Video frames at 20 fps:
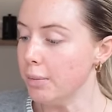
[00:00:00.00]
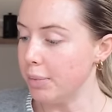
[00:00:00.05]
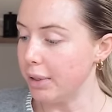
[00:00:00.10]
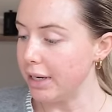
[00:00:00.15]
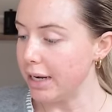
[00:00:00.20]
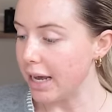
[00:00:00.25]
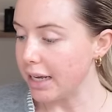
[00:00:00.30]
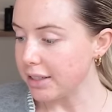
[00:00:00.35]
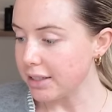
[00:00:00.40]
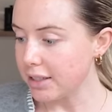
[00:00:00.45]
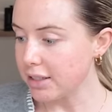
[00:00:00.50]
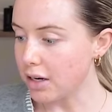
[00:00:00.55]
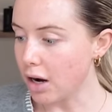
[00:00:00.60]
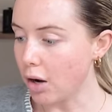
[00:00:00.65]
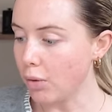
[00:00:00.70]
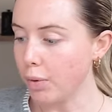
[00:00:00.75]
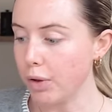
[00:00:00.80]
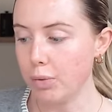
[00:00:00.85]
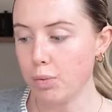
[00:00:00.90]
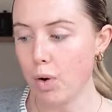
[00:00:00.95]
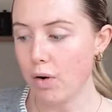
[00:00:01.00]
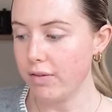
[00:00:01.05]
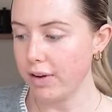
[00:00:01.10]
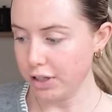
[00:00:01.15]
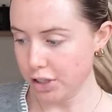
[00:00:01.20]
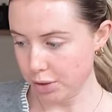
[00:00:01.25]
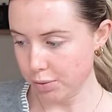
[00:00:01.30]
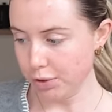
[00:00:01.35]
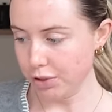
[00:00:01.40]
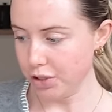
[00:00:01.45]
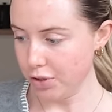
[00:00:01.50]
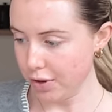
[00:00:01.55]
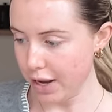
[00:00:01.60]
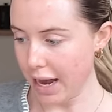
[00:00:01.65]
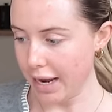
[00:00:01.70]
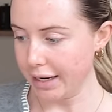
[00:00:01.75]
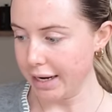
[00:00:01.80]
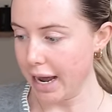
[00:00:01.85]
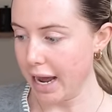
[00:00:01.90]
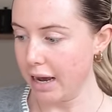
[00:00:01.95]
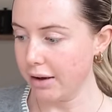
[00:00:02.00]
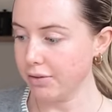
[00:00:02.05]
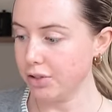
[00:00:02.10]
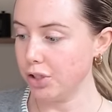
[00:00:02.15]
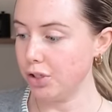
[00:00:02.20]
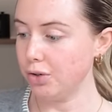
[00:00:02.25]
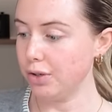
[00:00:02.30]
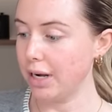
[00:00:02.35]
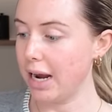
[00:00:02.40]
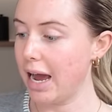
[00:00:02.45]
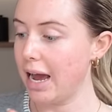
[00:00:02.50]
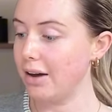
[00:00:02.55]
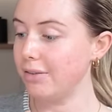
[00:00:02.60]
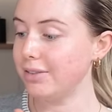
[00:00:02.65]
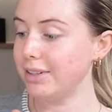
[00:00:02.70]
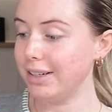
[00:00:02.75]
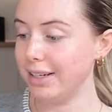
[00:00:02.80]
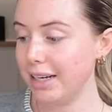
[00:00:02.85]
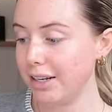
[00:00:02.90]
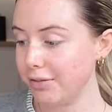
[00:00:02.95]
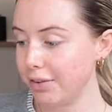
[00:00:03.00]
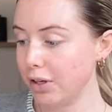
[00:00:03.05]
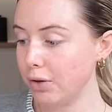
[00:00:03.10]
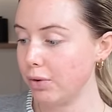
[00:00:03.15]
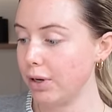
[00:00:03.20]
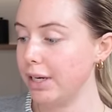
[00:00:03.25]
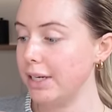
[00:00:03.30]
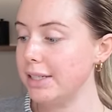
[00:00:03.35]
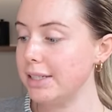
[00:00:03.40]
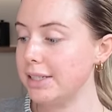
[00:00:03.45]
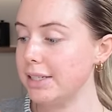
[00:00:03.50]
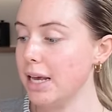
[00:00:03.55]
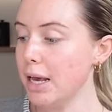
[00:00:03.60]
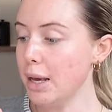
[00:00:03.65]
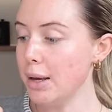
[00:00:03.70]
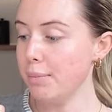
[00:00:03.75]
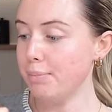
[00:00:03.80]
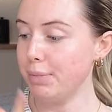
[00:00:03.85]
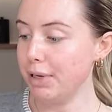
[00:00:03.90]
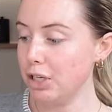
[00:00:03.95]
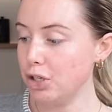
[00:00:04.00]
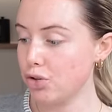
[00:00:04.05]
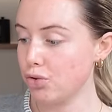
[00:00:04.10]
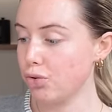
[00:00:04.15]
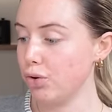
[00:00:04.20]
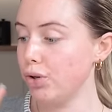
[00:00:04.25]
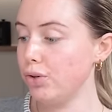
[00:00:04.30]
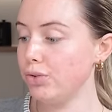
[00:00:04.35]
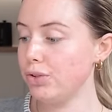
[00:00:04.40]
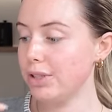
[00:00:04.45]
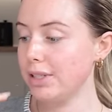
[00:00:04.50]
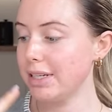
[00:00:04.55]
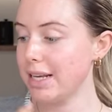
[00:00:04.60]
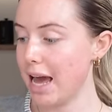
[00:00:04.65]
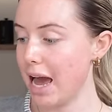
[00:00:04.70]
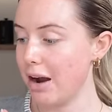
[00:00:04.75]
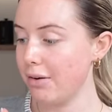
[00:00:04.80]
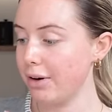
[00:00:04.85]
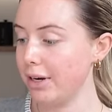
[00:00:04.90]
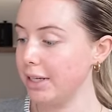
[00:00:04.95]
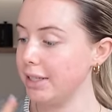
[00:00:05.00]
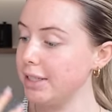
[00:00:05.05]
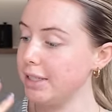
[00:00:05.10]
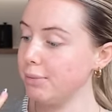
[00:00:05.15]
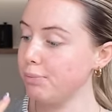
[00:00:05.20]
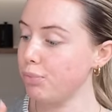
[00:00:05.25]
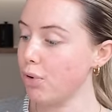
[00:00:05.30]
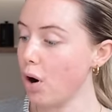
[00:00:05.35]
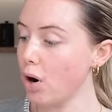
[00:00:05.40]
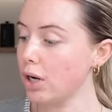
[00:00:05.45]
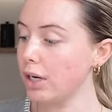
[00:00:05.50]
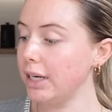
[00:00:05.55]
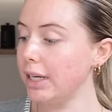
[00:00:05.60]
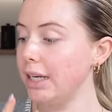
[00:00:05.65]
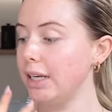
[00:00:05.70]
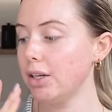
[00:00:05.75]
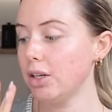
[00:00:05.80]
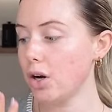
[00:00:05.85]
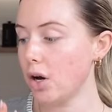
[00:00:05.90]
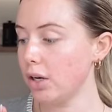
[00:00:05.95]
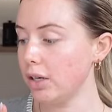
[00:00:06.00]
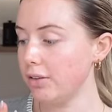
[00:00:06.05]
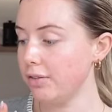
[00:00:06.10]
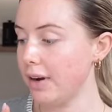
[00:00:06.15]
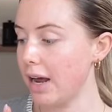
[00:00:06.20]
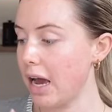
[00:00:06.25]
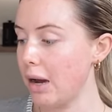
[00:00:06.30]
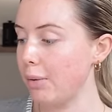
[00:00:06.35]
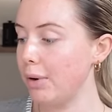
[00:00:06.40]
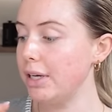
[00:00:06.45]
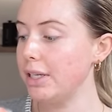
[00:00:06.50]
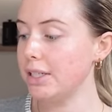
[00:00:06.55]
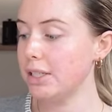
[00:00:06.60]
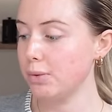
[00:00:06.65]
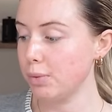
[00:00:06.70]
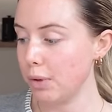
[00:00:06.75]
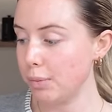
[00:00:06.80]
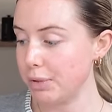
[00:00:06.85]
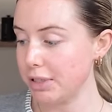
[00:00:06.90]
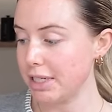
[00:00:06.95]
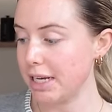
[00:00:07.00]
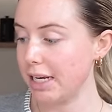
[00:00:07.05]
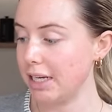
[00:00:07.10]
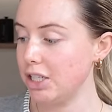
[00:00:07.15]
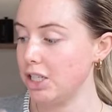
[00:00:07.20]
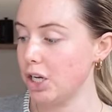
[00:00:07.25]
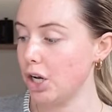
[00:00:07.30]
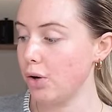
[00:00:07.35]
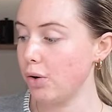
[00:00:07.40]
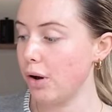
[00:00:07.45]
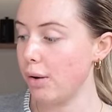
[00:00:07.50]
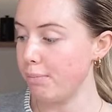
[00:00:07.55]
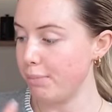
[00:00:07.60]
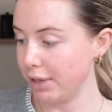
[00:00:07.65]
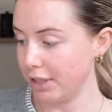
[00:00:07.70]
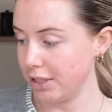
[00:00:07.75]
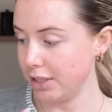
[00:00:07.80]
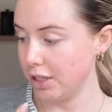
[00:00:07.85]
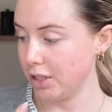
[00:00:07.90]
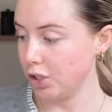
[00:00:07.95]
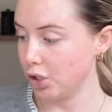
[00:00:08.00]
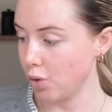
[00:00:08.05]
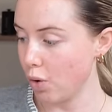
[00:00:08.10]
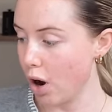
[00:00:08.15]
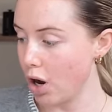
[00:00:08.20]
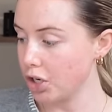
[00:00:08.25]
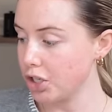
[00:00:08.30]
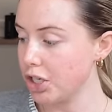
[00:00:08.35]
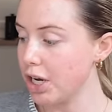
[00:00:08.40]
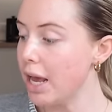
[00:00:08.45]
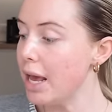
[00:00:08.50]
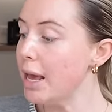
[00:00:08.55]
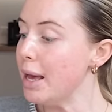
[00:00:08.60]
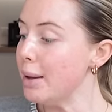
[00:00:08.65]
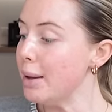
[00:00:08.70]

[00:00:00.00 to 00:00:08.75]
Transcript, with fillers: but let's start with what vegetables you can have. So you can have leafy greens, beetroots, carrots, broccoli, cauliflower, sweet potato, and butternut squash.